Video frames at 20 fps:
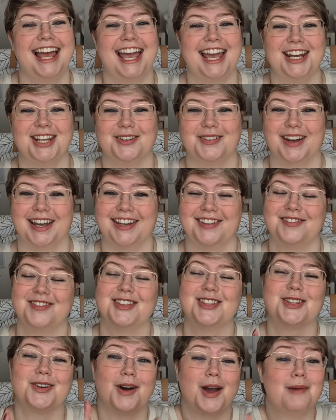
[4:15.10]
Anyway,
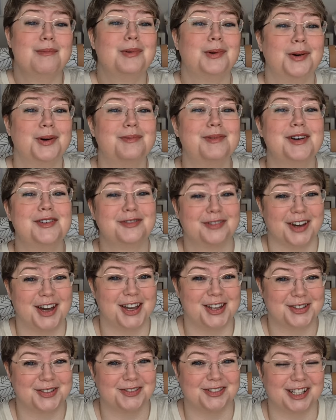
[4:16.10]
so I bought my
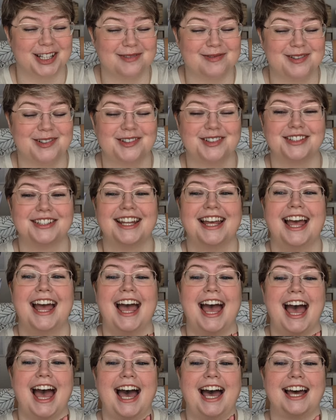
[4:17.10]
first reborn
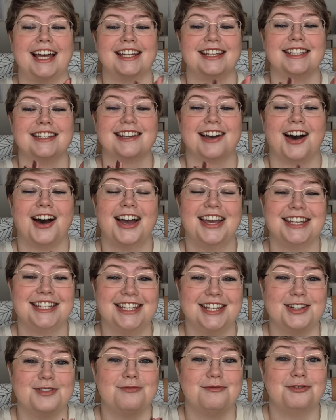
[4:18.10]
and I
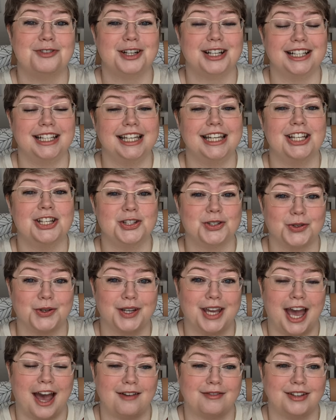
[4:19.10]
did really enjoy
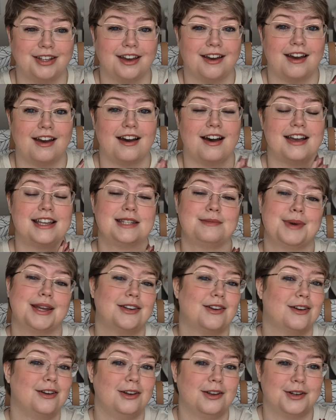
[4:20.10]
having her. I spent
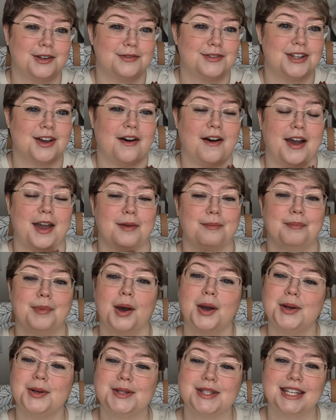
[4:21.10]
a lot of time
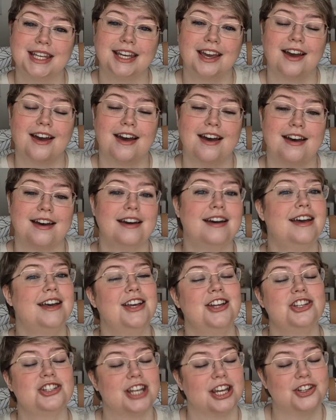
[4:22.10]
posing her,
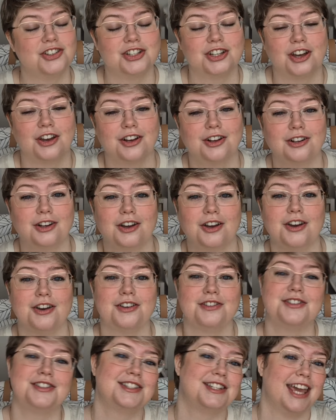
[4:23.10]
changing her
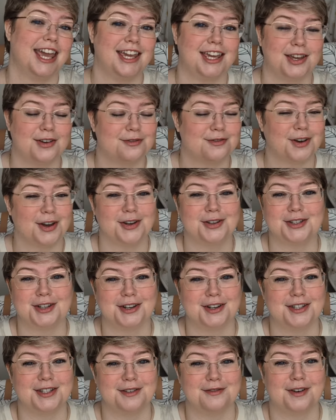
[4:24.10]
clothes, taking
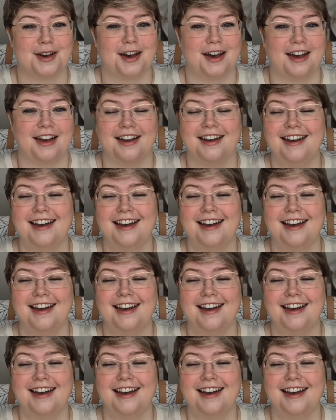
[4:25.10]
photos of her.